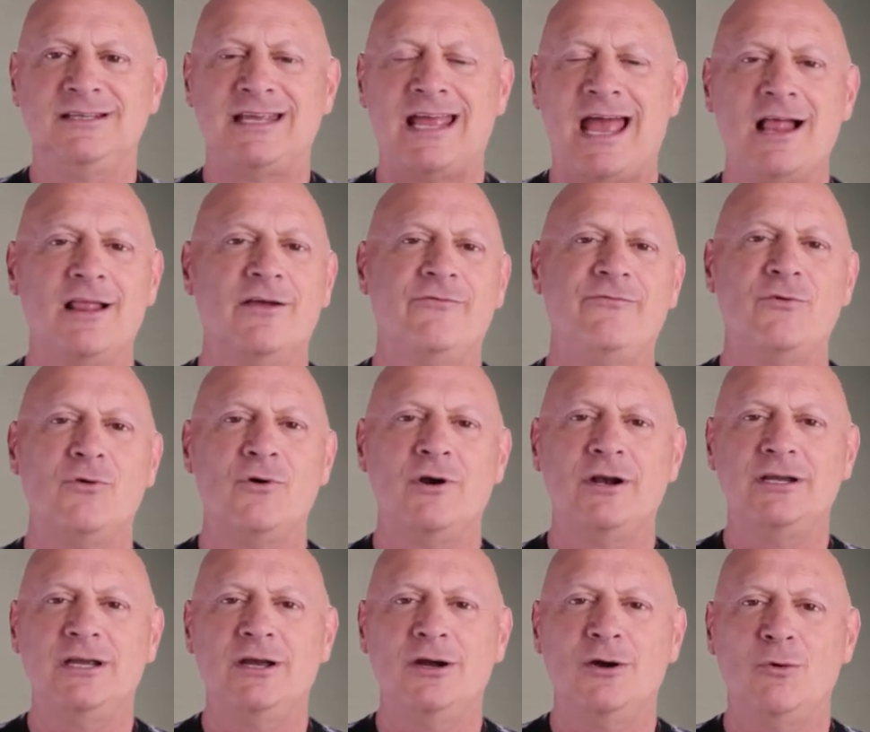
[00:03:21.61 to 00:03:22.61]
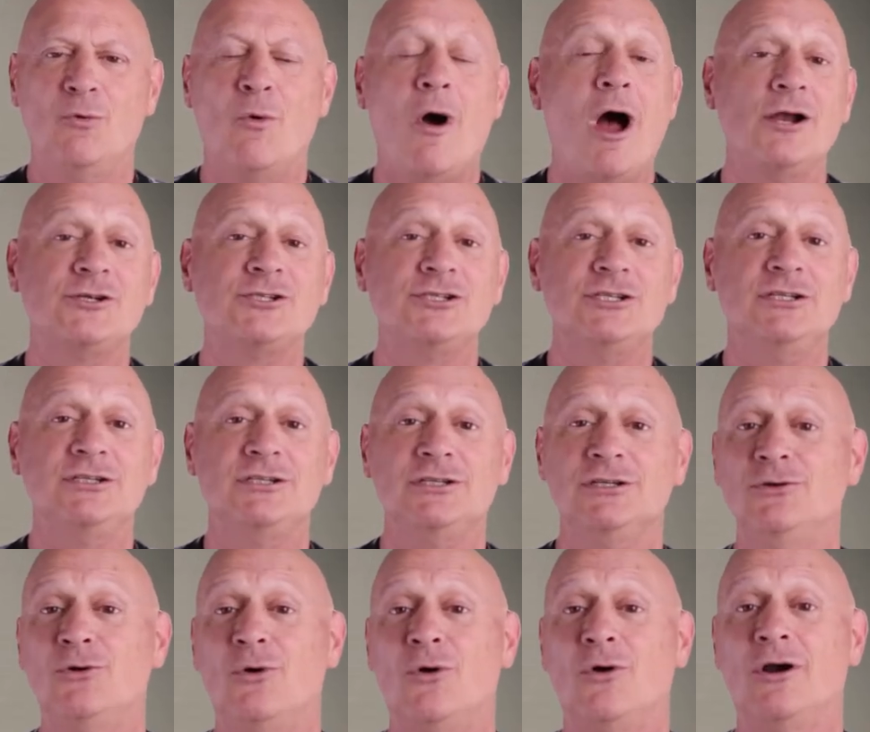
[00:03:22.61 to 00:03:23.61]
California,
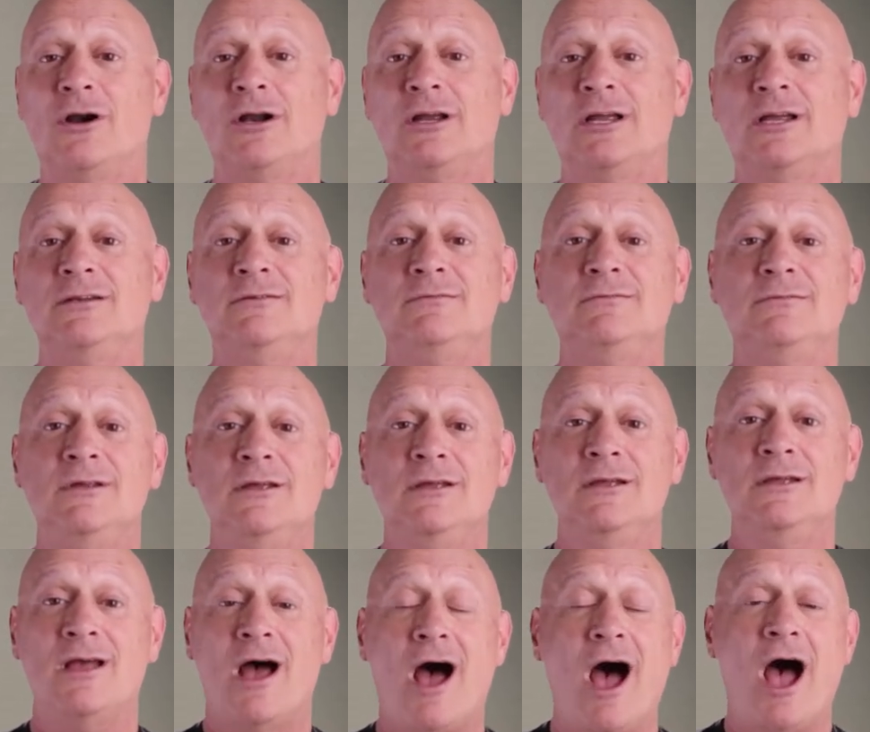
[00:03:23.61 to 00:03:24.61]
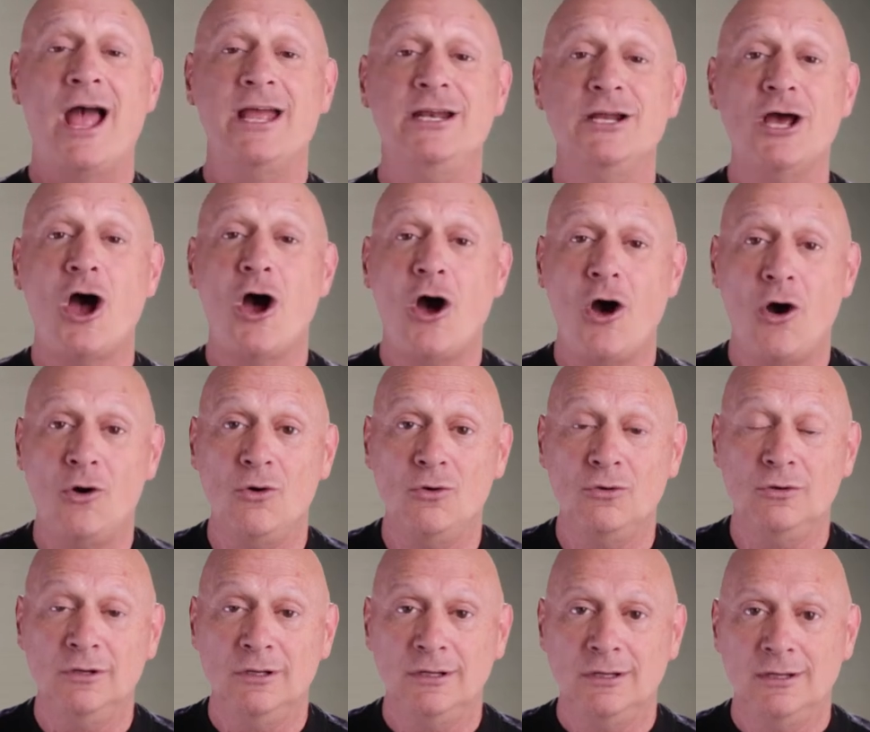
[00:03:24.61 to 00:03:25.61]
Washington, Oregon,
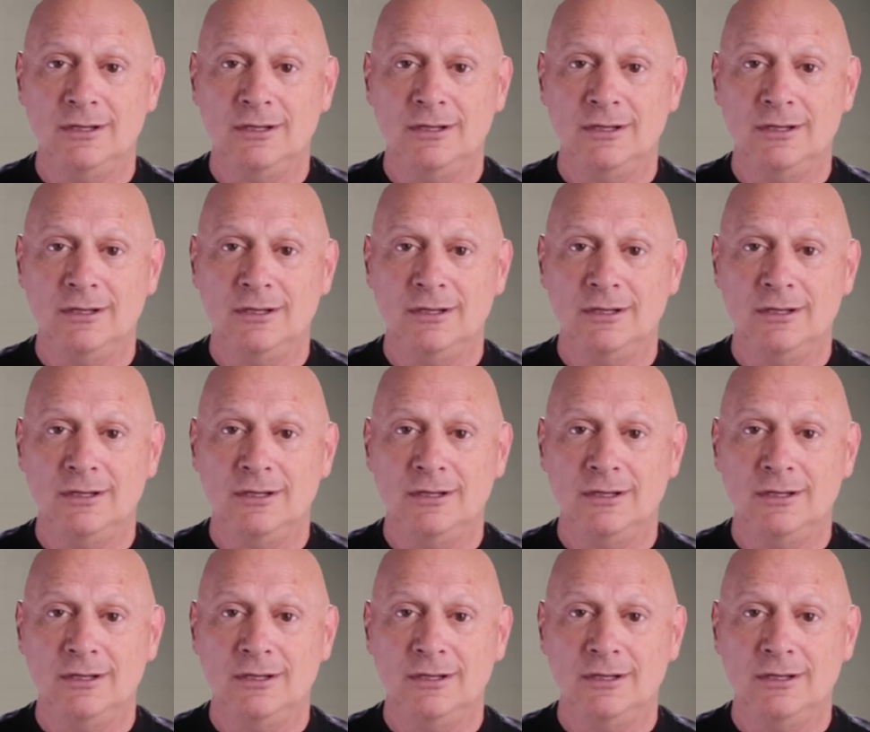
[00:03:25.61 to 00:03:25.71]
Idaho,